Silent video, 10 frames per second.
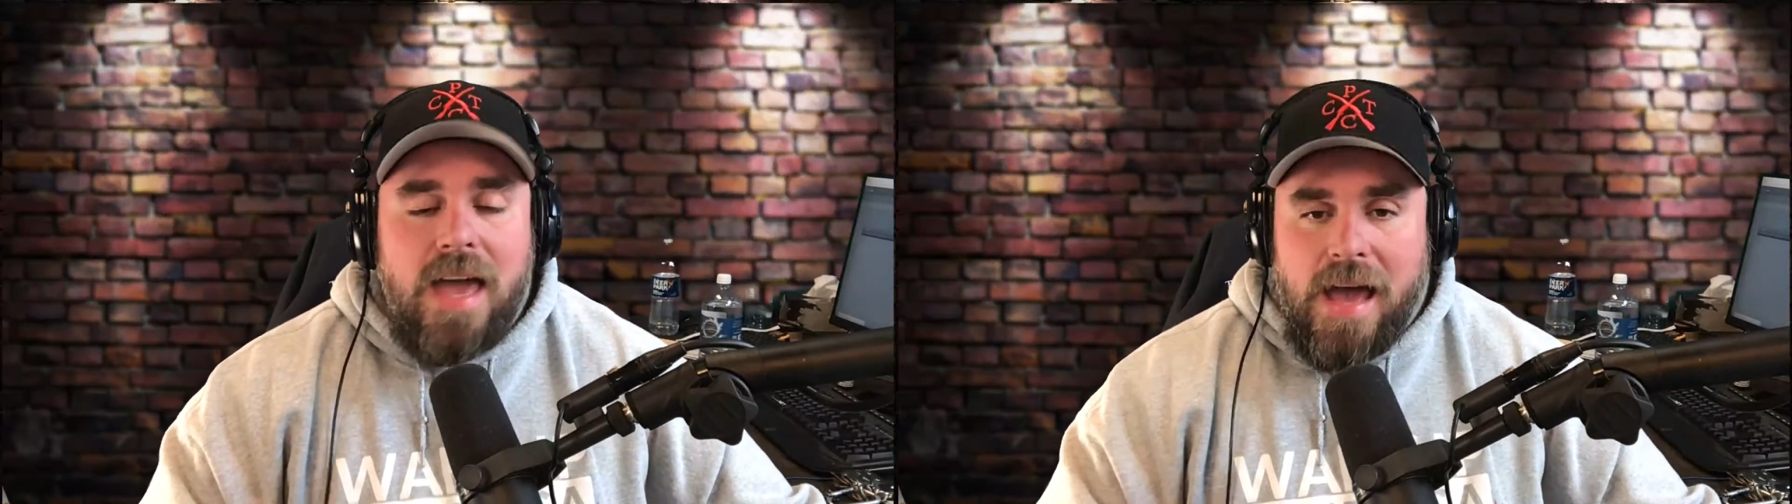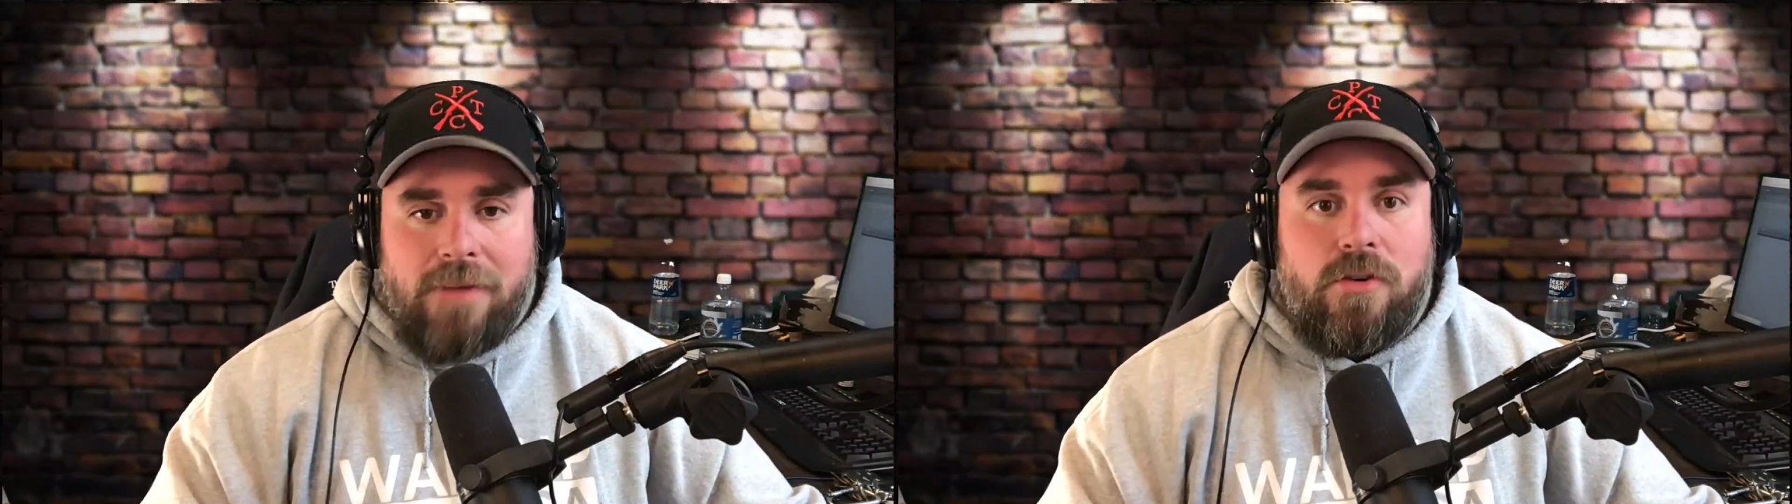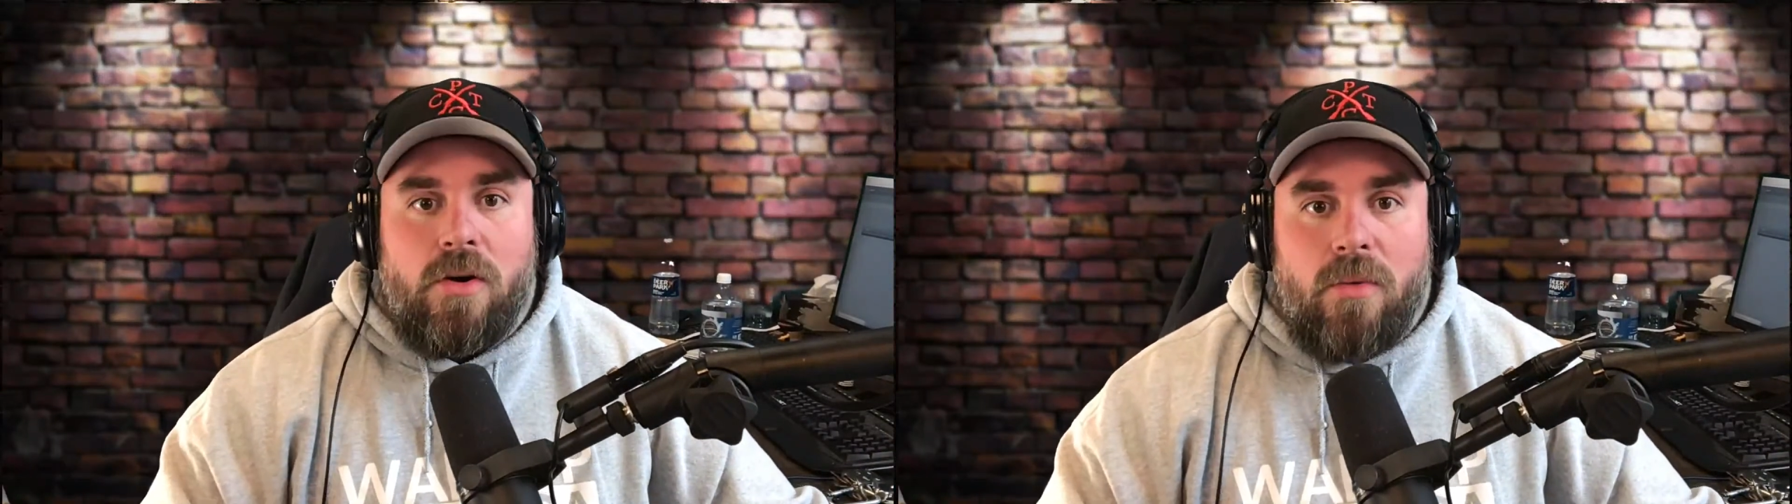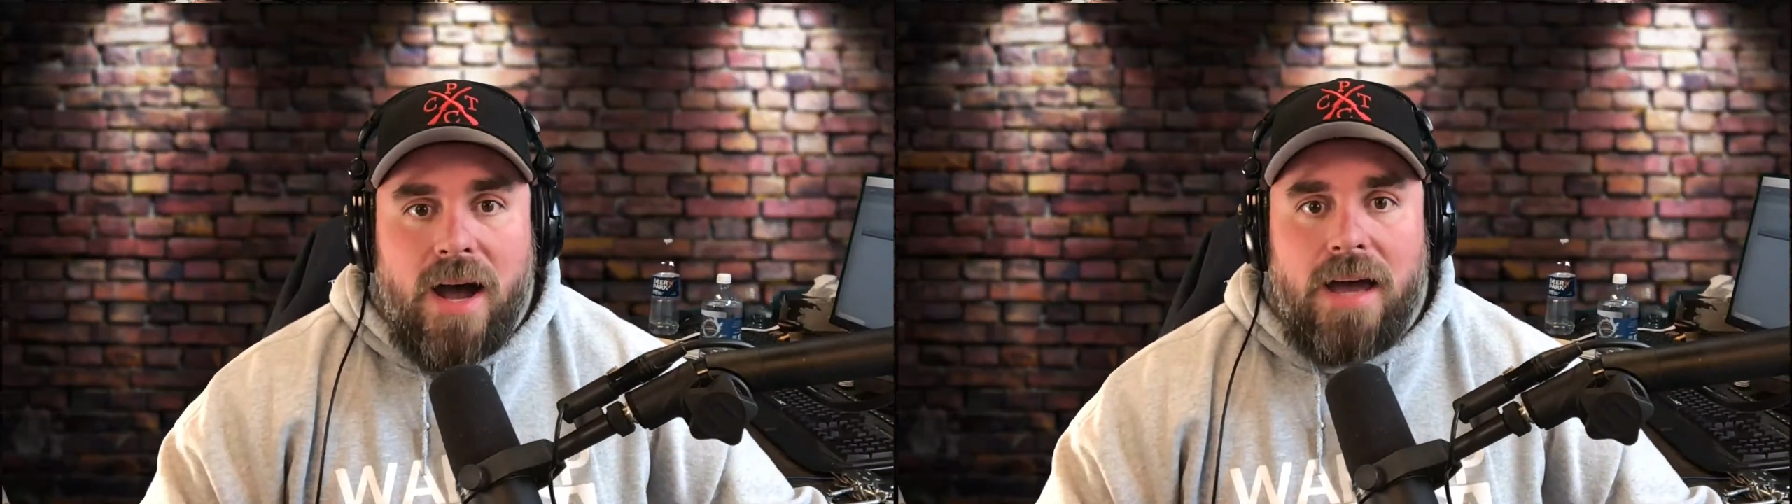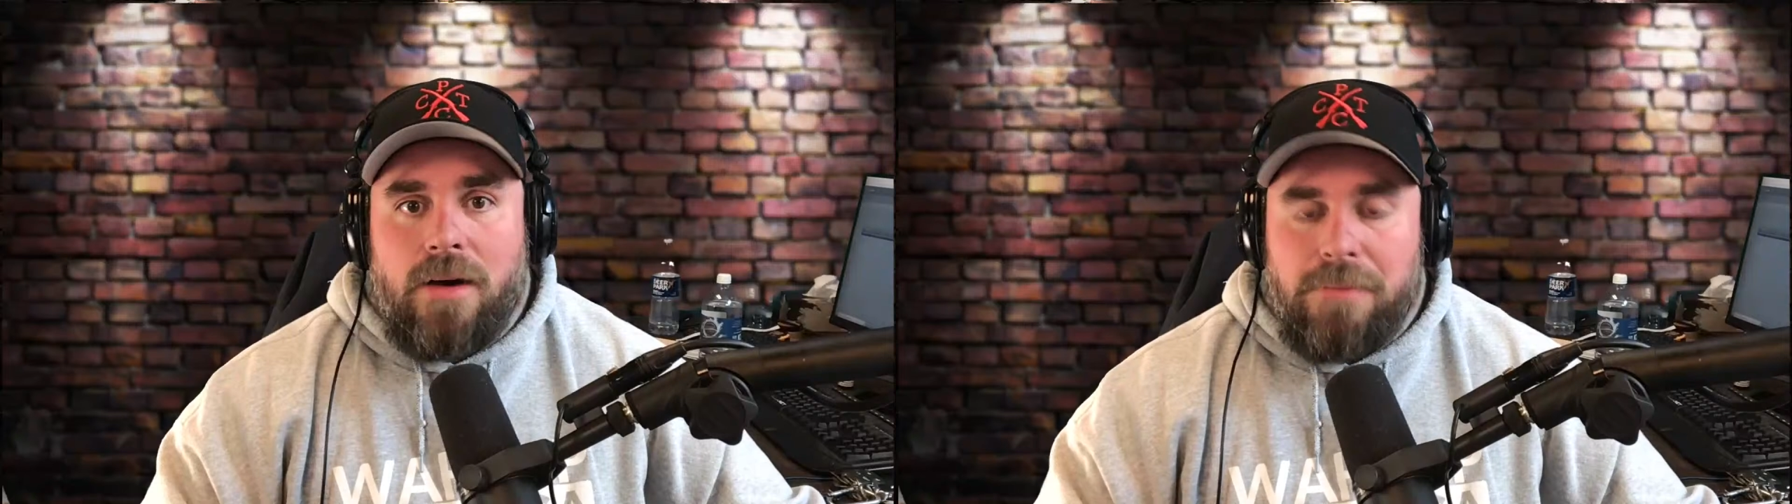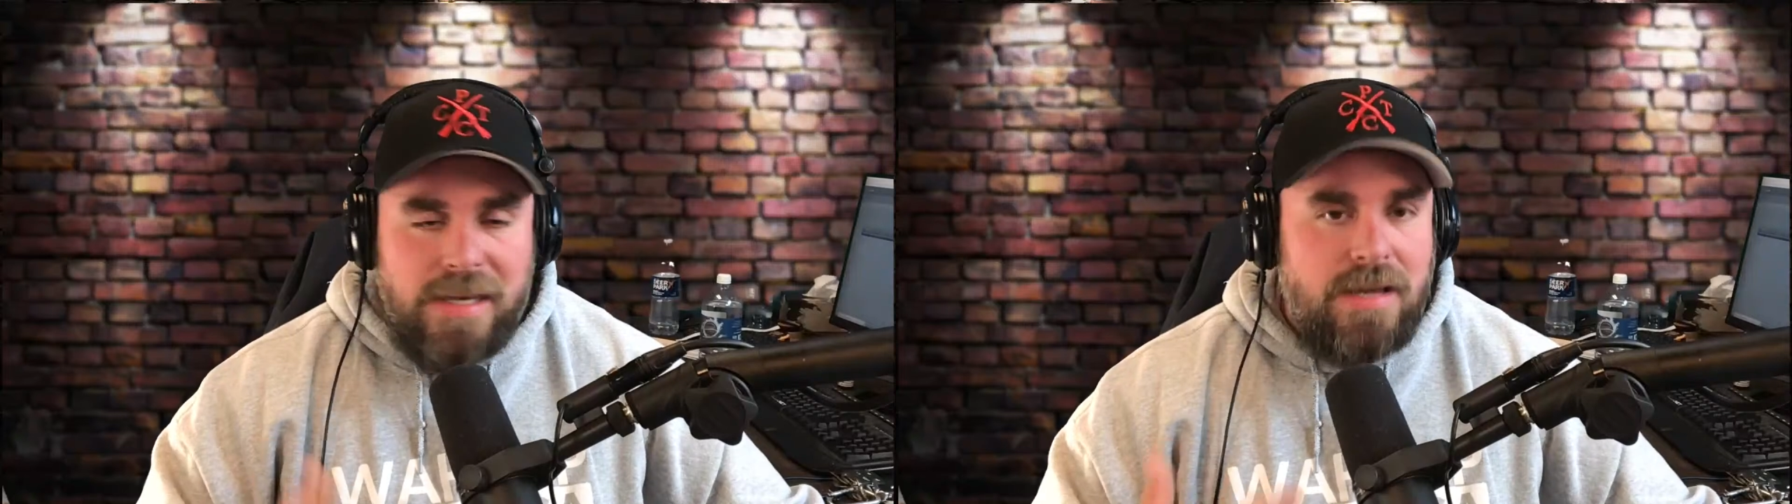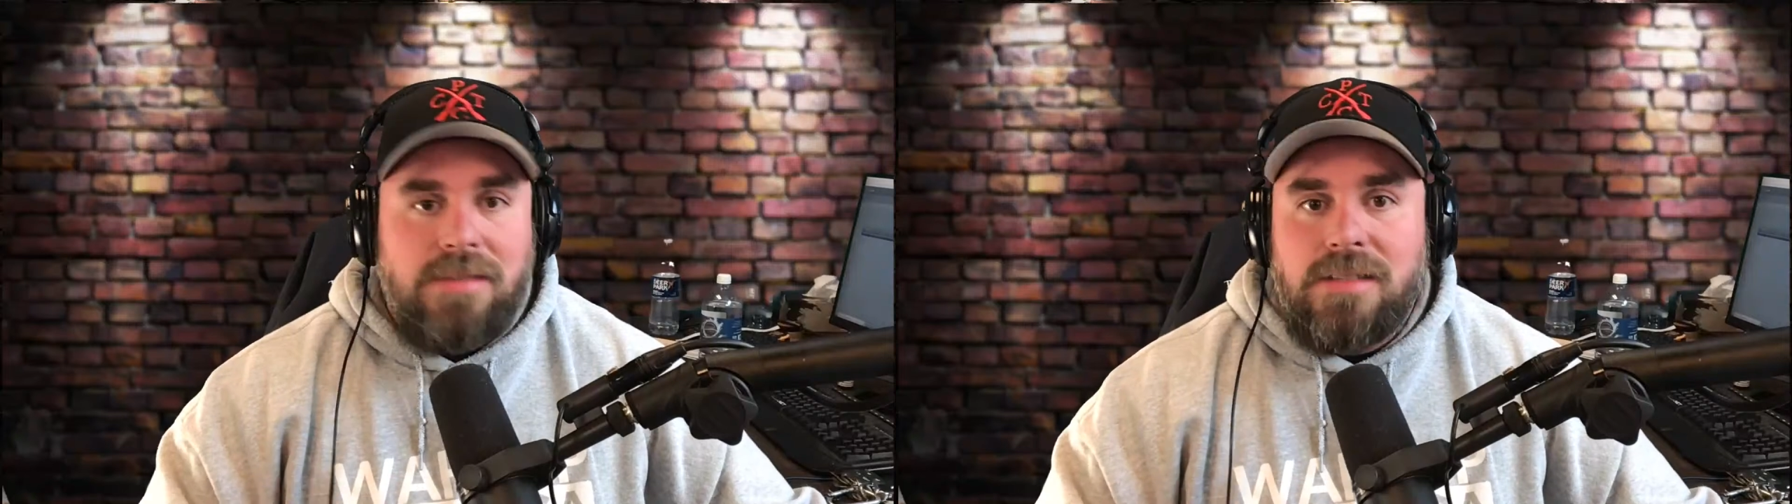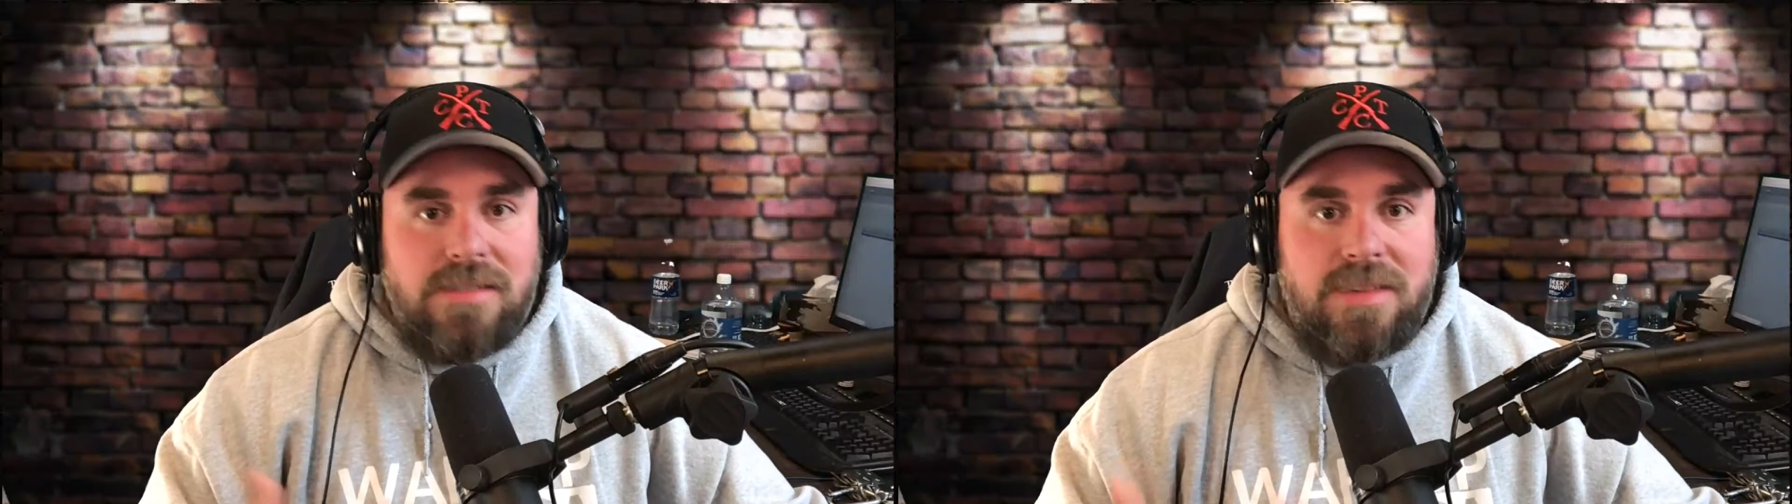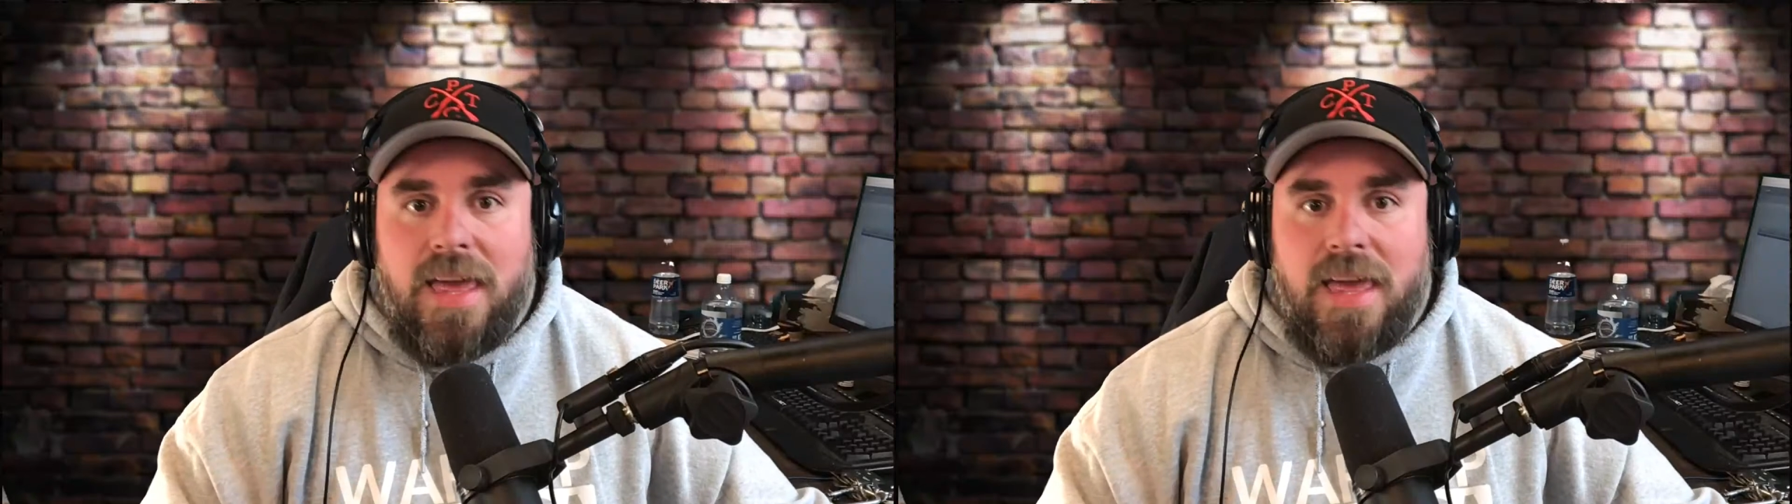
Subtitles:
after a while because it's